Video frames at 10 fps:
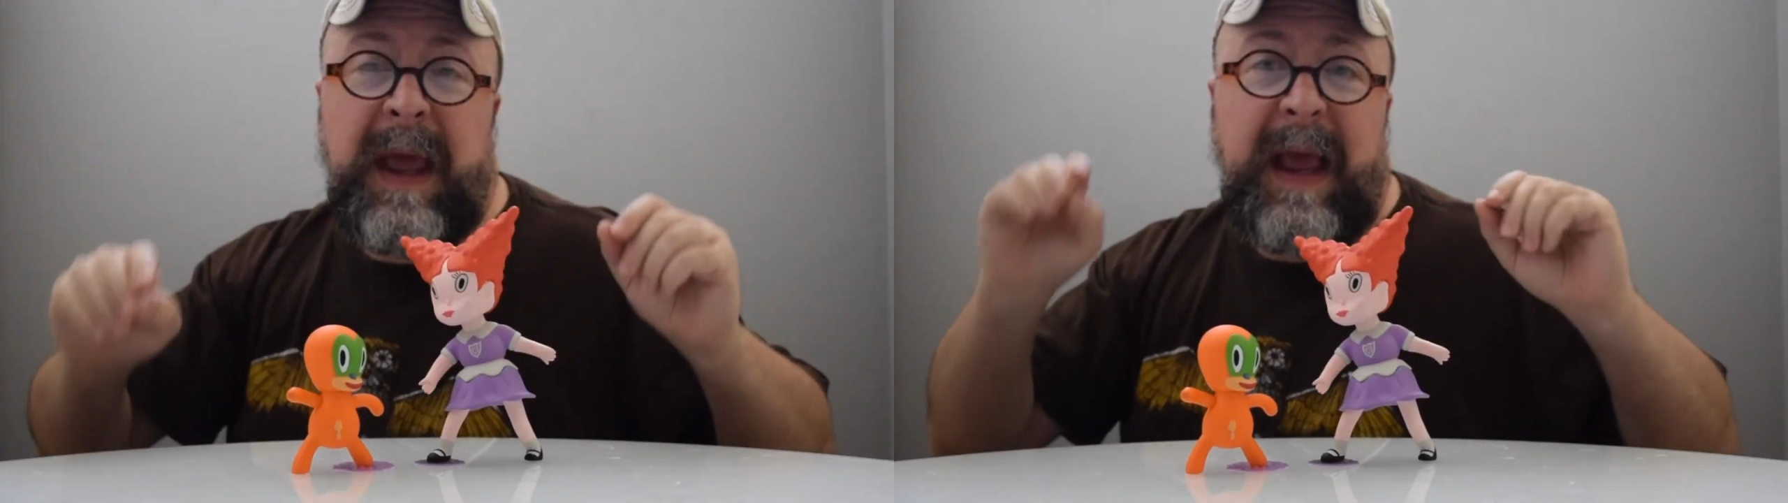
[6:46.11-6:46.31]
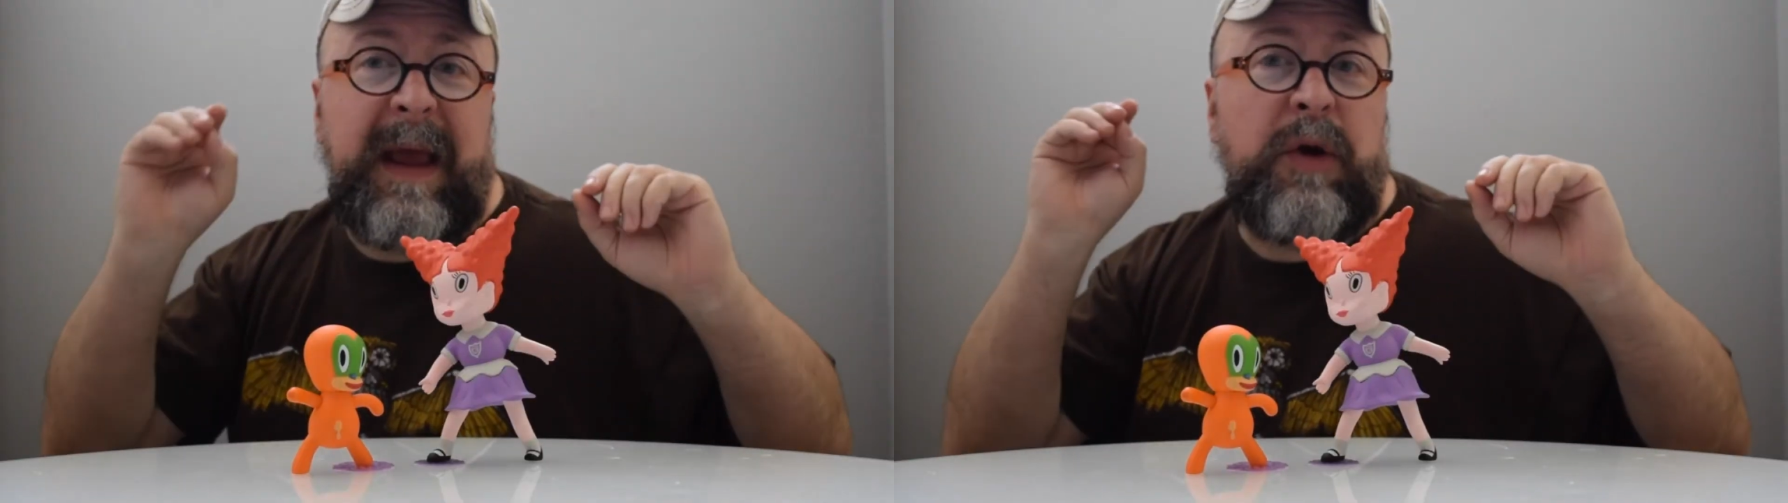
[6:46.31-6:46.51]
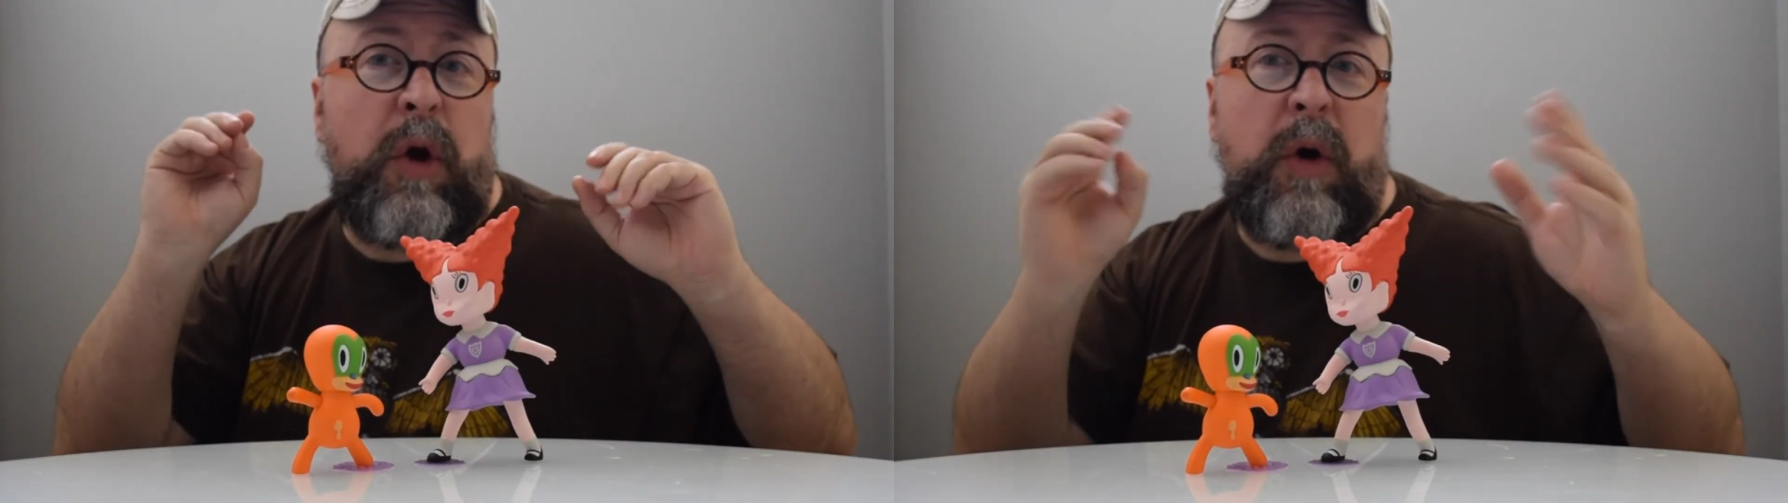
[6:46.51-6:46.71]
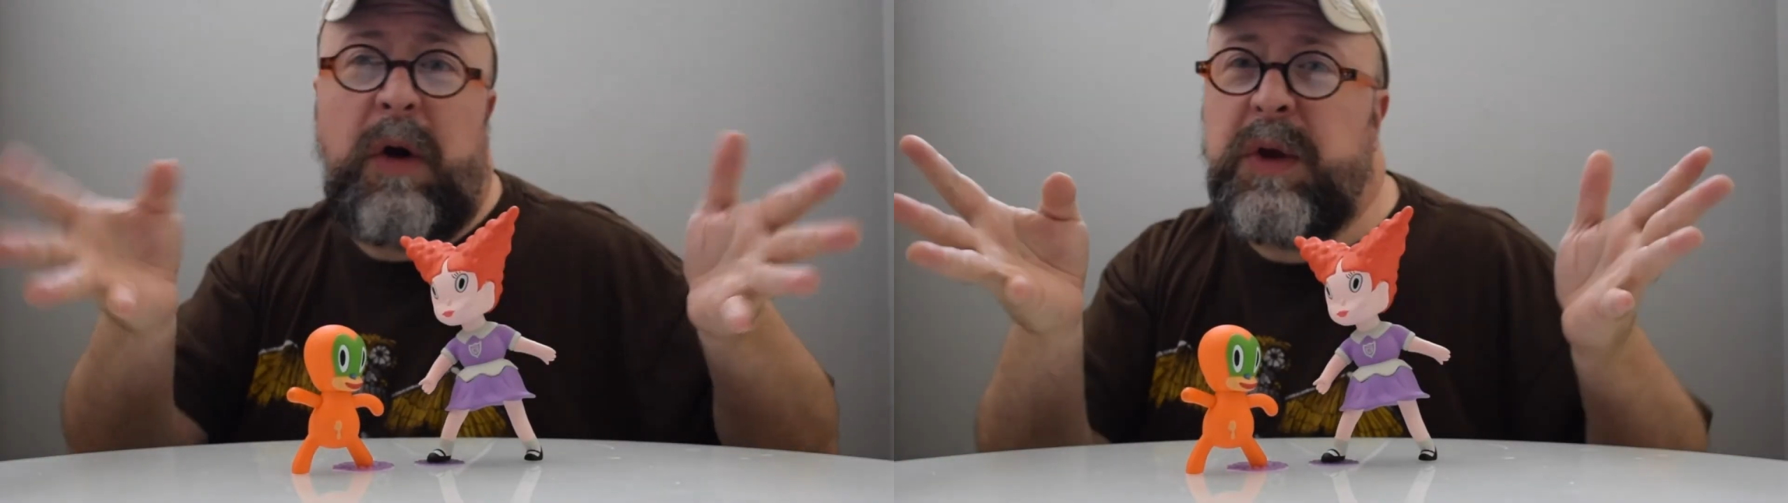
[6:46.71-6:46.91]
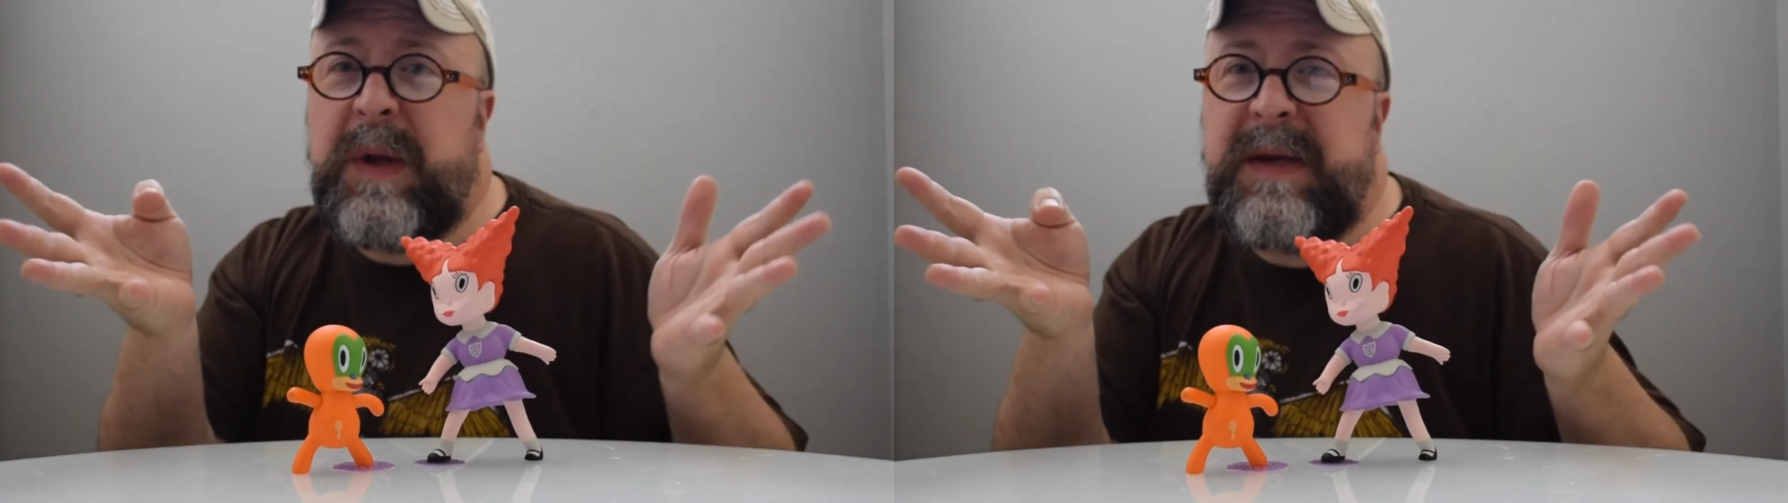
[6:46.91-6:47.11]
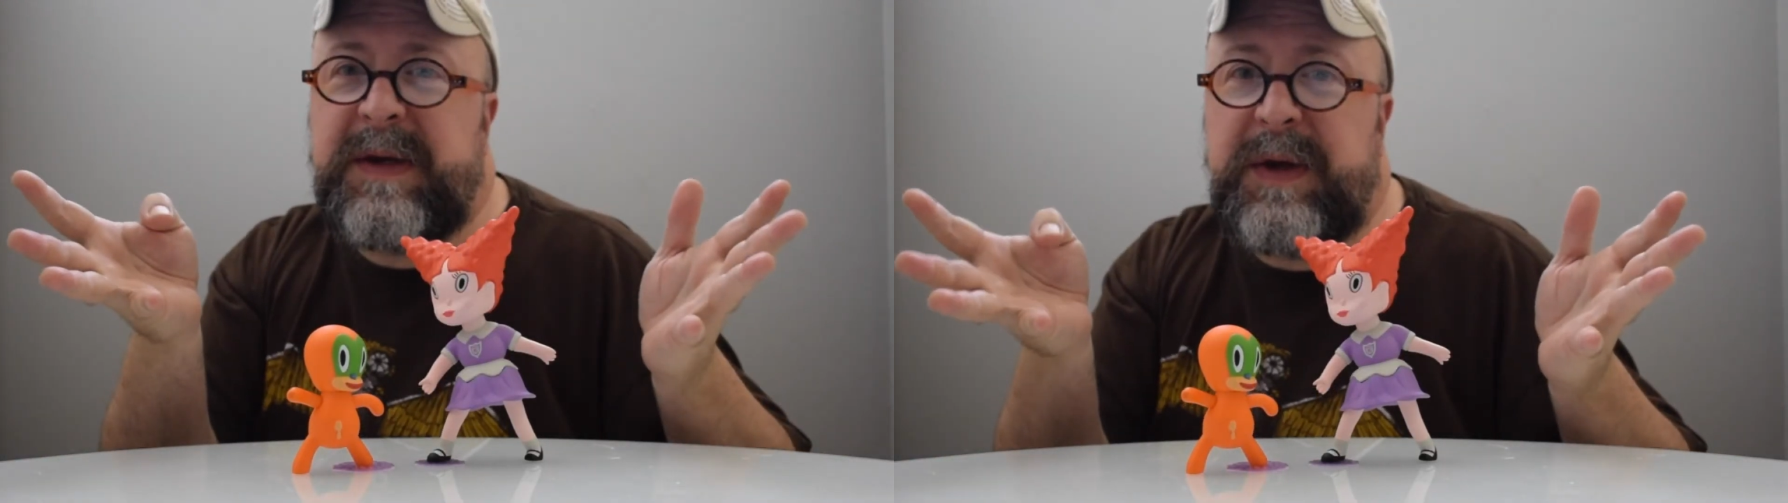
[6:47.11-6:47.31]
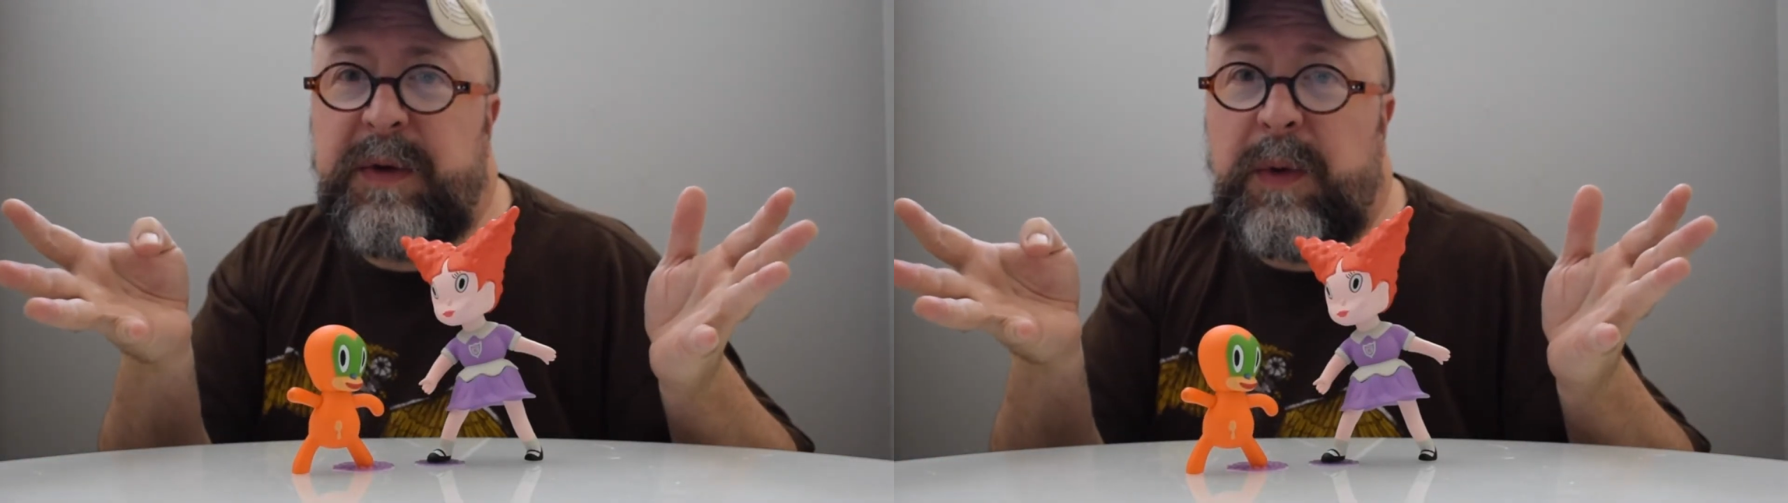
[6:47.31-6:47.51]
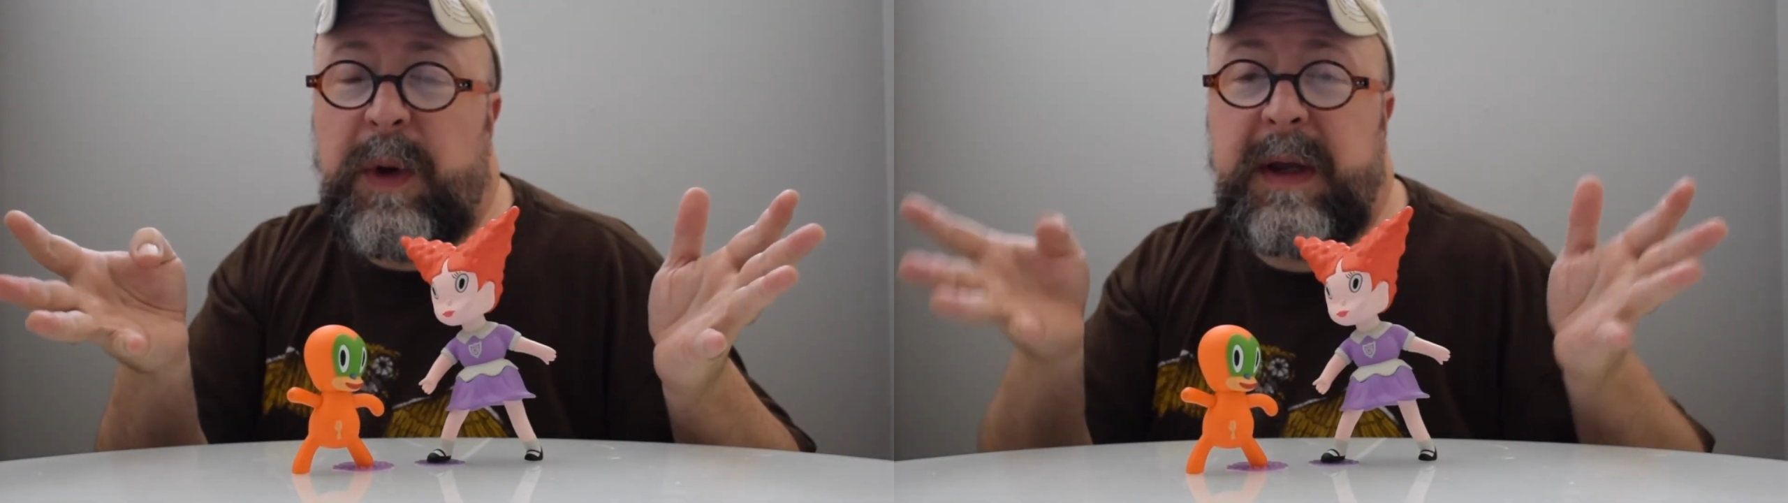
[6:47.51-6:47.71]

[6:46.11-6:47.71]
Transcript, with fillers: And all you need to do